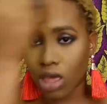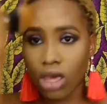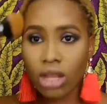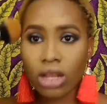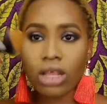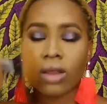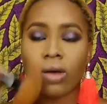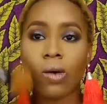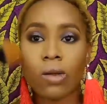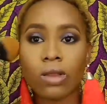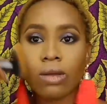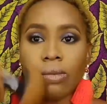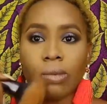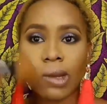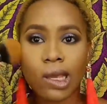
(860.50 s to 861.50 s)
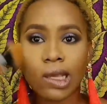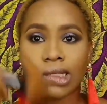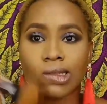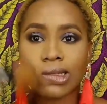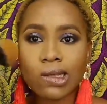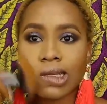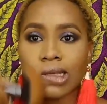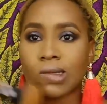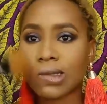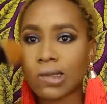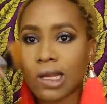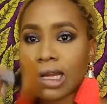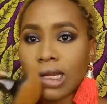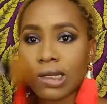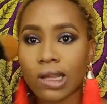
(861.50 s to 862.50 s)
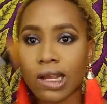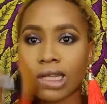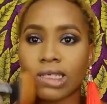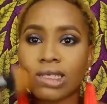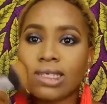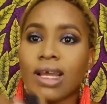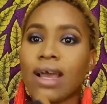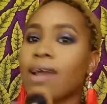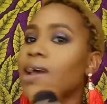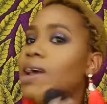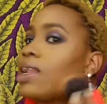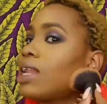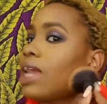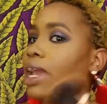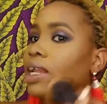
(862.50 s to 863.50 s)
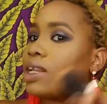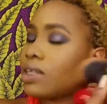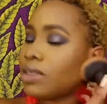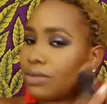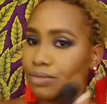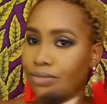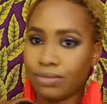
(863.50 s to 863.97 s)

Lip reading: and in all the places that are there is dark and light.